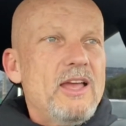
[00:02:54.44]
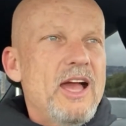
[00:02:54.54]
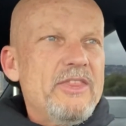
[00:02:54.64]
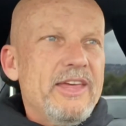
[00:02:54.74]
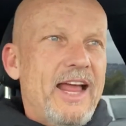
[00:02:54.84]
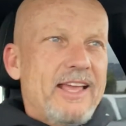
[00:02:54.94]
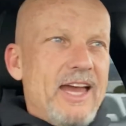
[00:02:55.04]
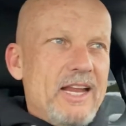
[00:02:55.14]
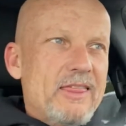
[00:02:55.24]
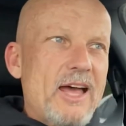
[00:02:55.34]
And then I
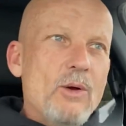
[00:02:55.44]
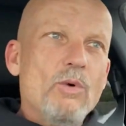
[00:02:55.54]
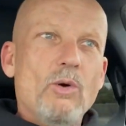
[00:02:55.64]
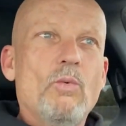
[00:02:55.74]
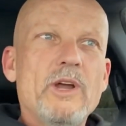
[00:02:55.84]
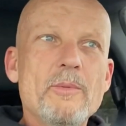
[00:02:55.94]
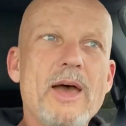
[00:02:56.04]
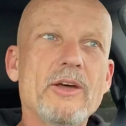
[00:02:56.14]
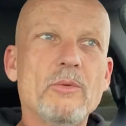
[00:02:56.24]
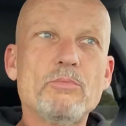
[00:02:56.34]
kind of thought, well, what
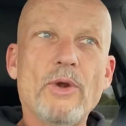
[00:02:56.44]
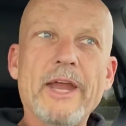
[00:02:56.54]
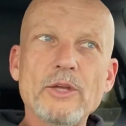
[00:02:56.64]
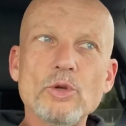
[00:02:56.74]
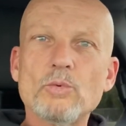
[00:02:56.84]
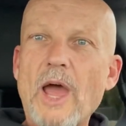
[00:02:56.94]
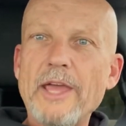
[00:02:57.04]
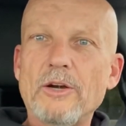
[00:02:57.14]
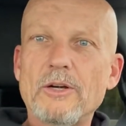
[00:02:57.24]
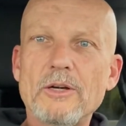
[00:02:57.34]
about a brand new
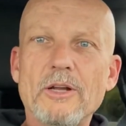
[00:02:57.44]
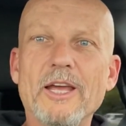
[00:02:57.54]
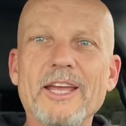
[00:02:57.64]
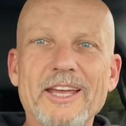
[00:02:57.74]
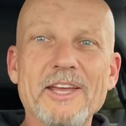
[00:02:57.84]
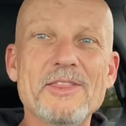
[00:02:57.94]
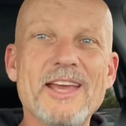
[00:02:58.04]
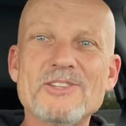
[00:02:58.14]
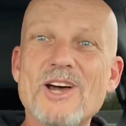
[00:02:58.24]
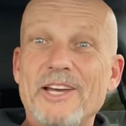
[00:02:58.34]
rider
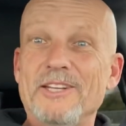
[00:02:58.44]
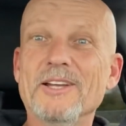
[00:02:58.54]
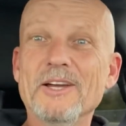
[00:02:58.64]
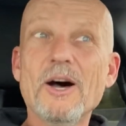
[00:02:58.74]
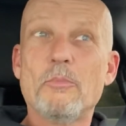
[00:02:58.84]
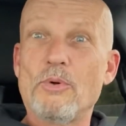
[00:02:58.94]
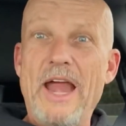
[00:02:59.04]
that's on a